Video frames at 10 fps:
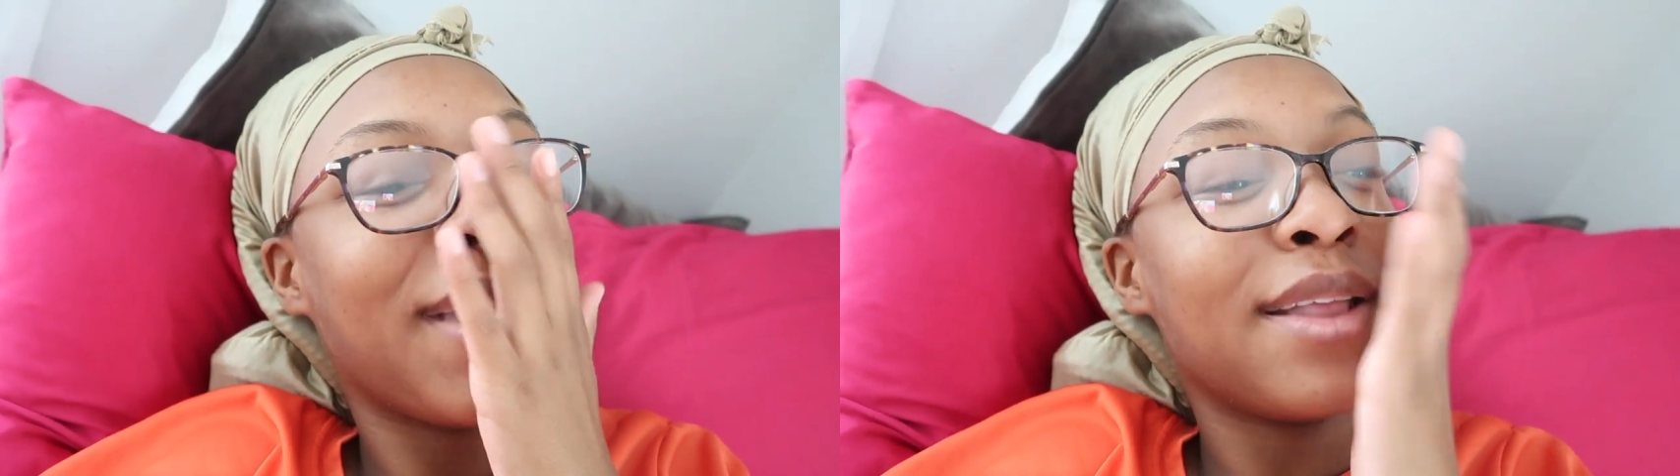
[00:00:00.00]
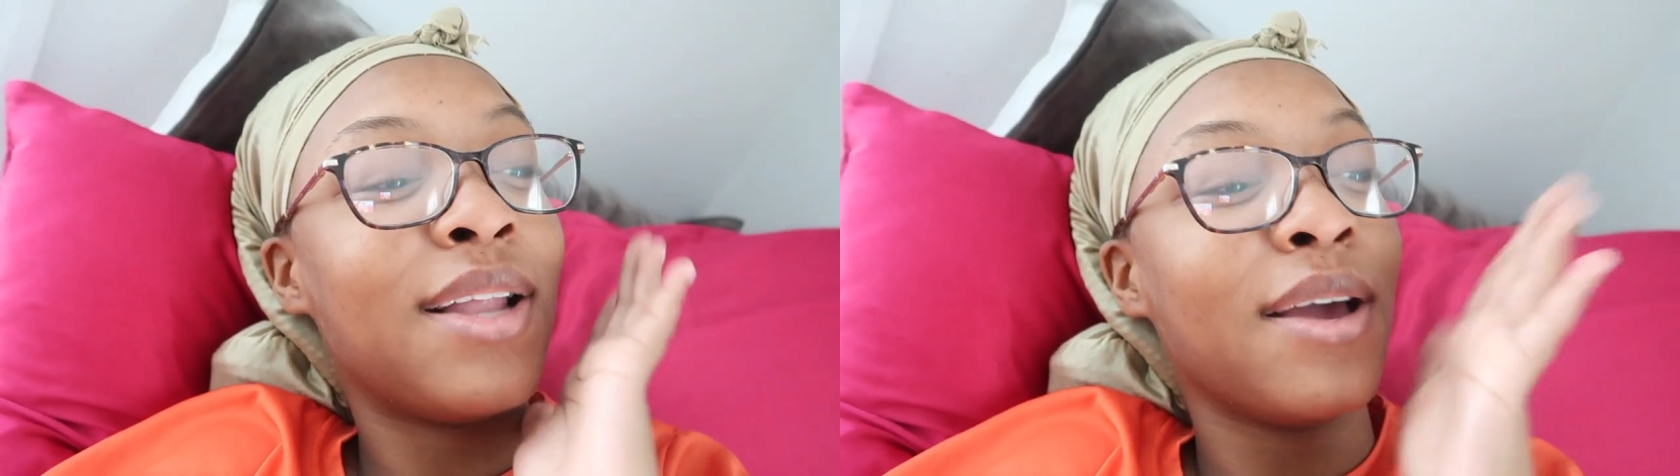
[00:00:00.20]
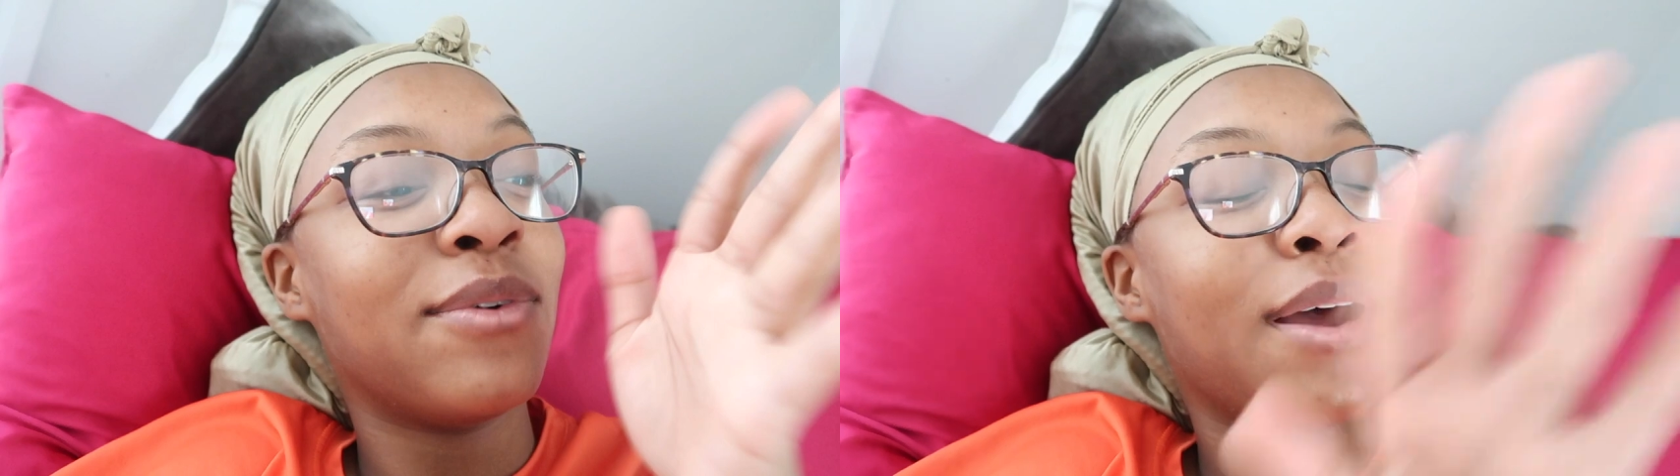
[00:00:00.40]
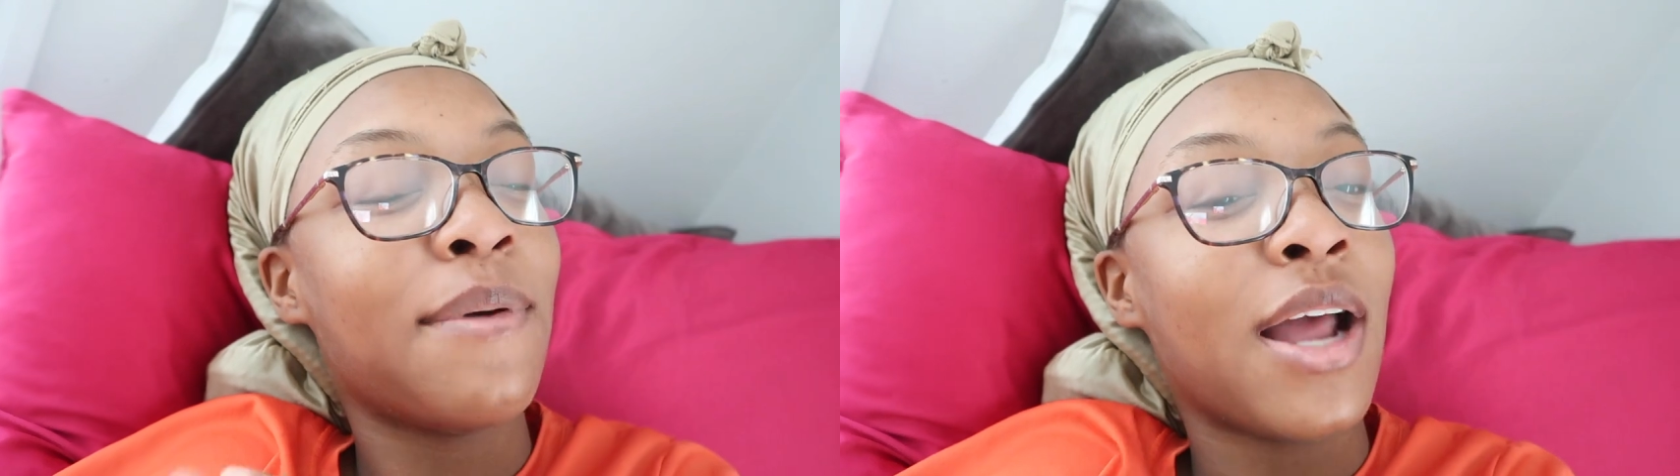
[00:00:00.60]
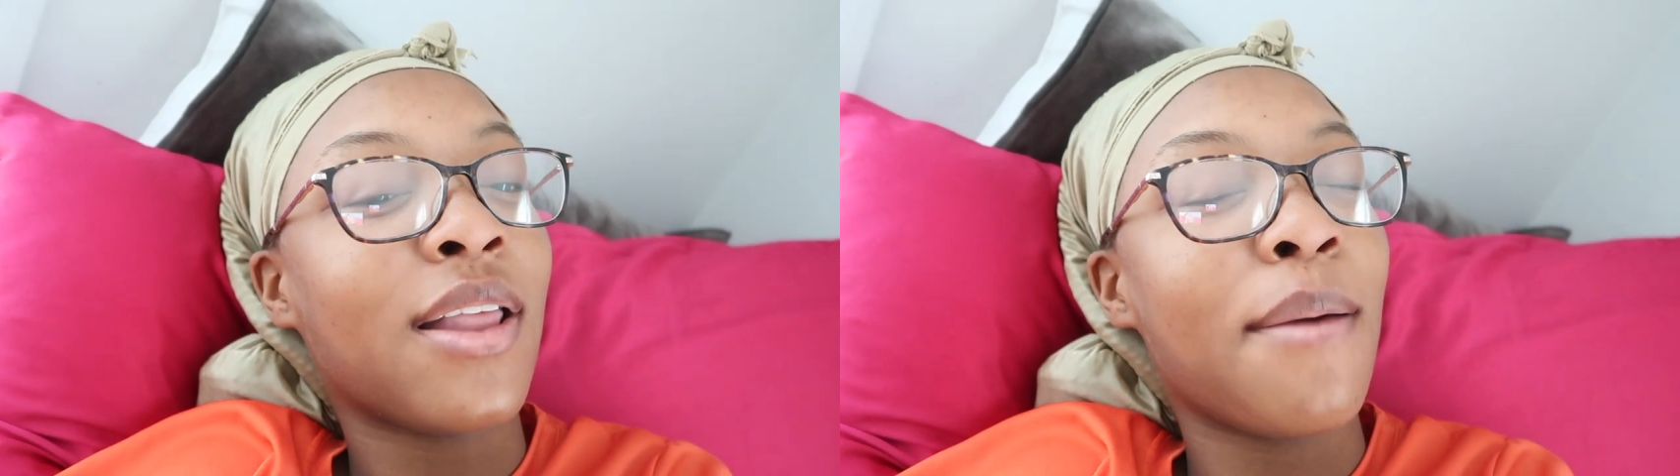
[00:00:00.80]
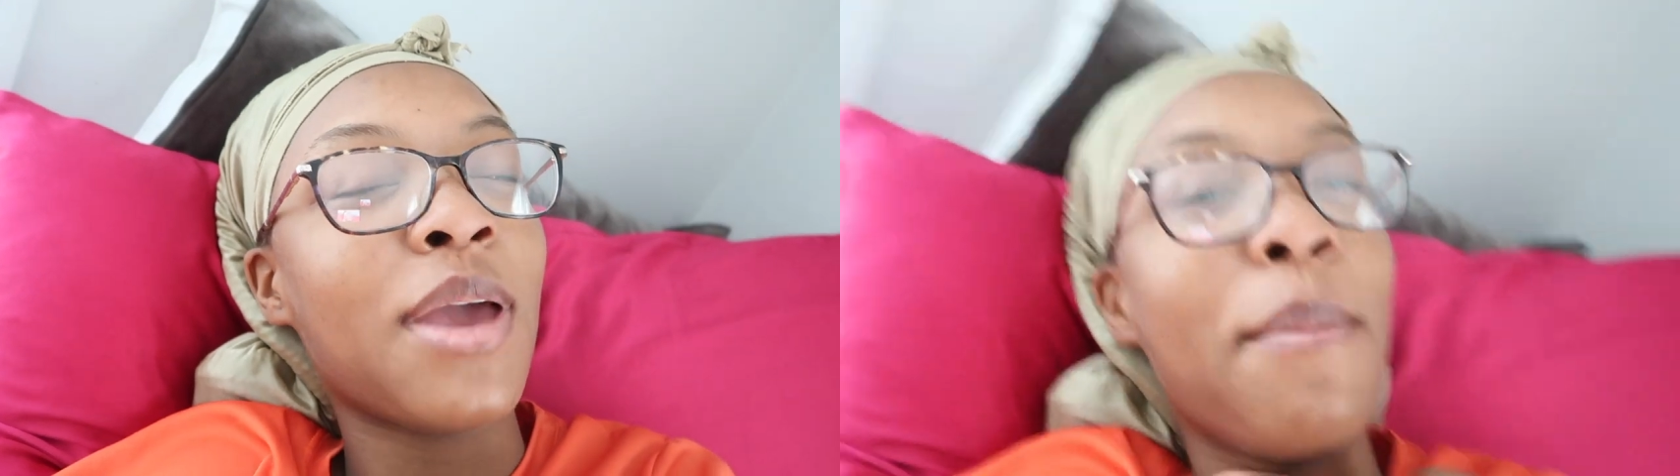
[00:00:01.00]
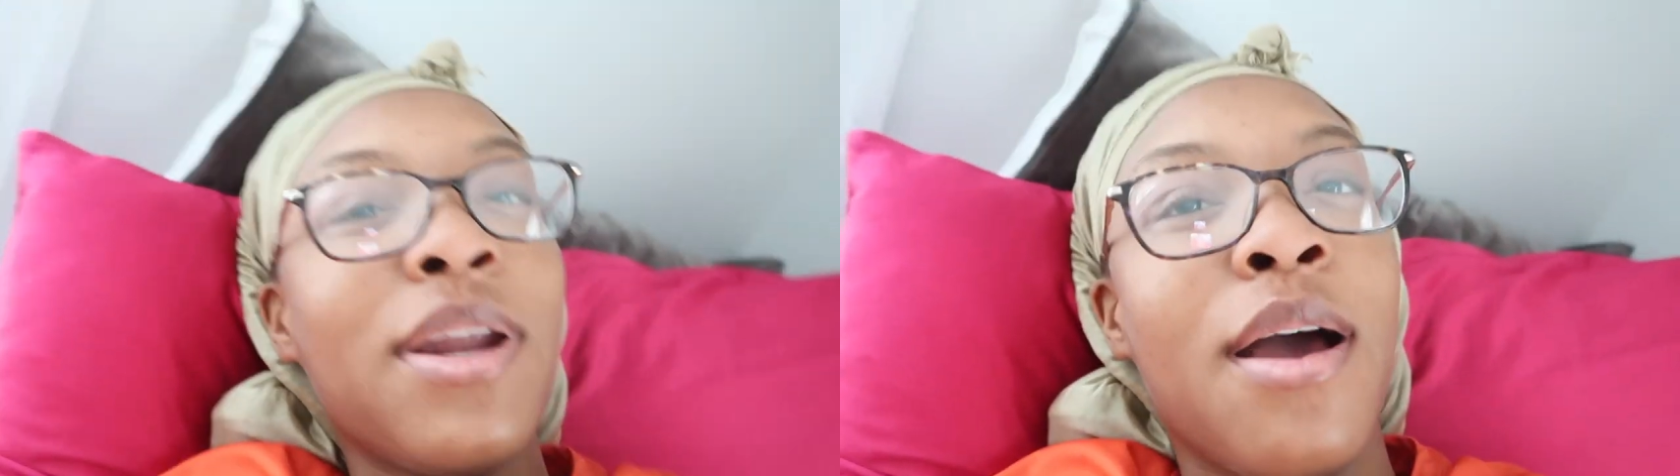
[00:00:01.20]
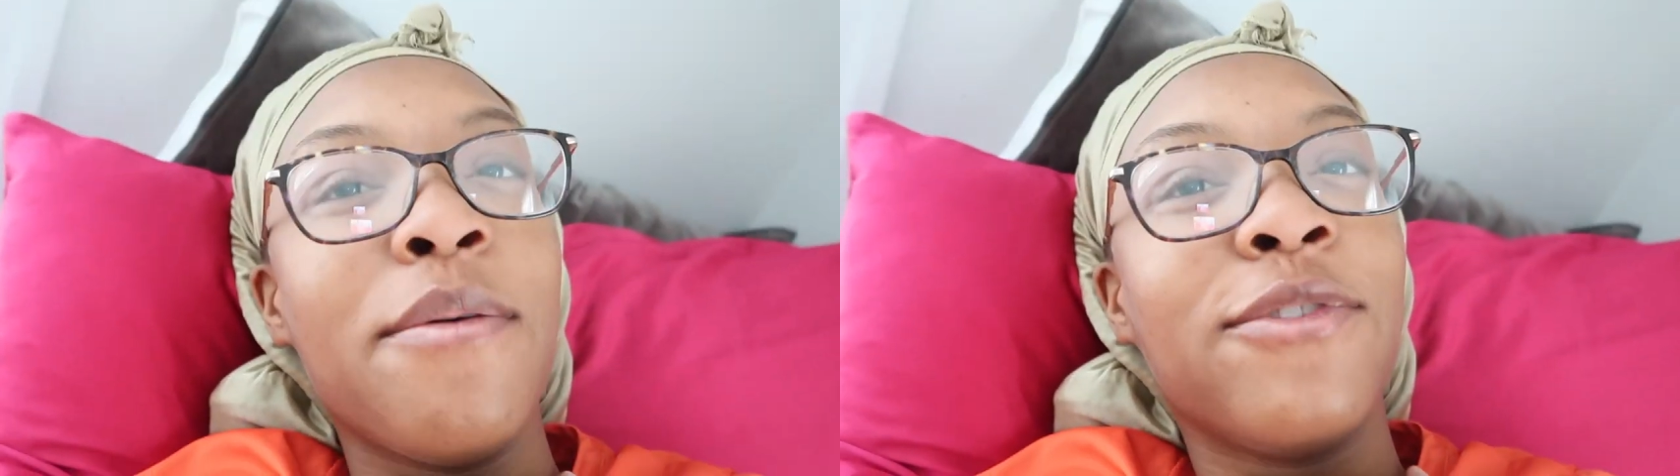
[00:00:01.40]
Like, whatever. I mean, I've
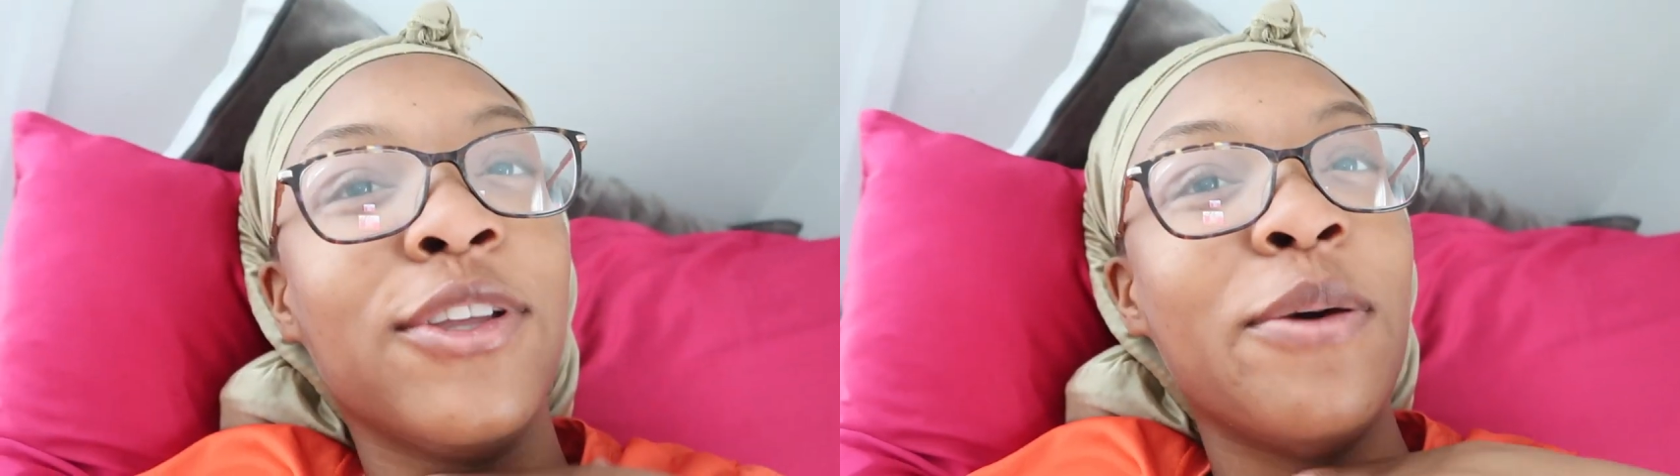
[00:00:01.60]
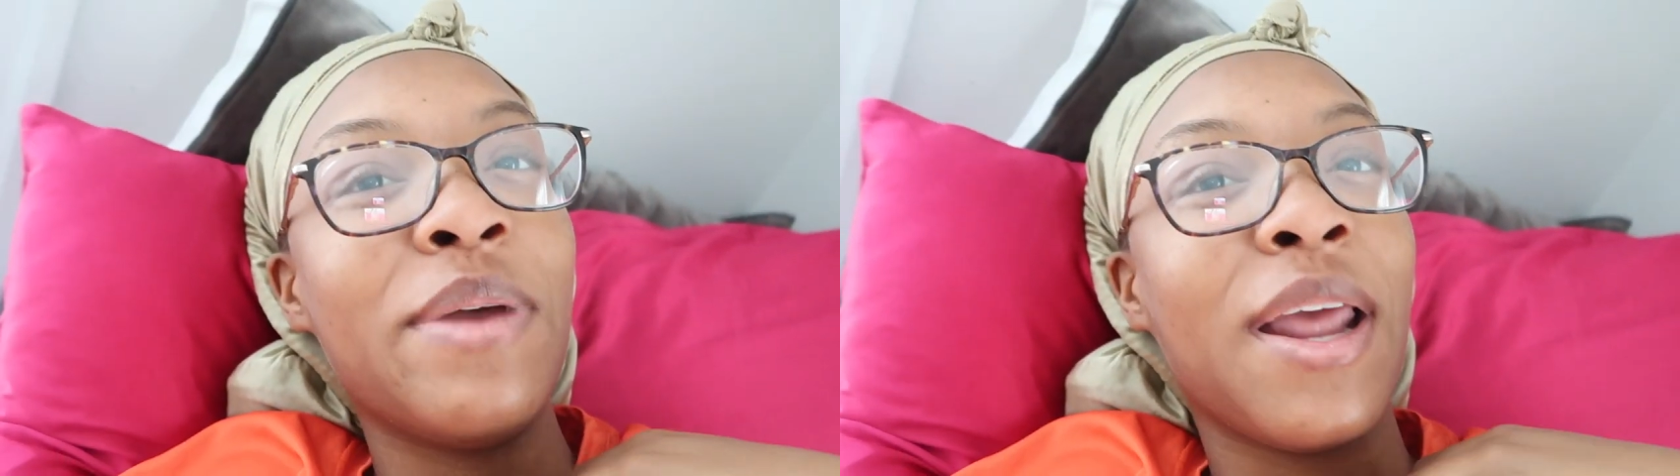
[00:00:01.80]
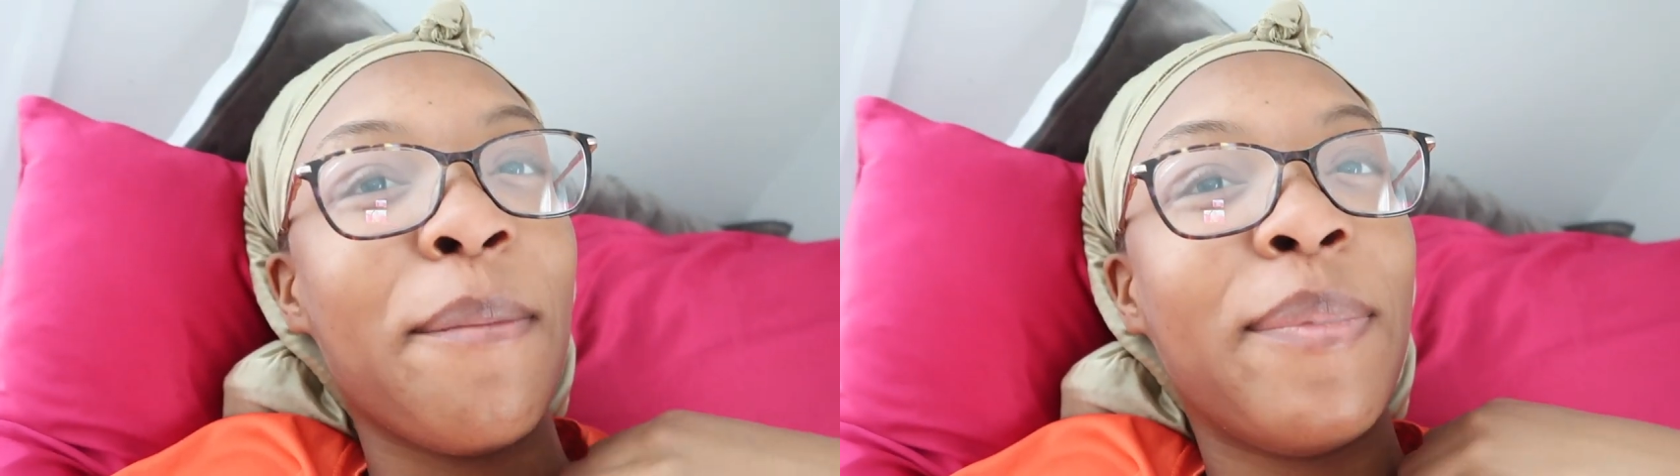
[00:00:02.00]
been up for a little bit,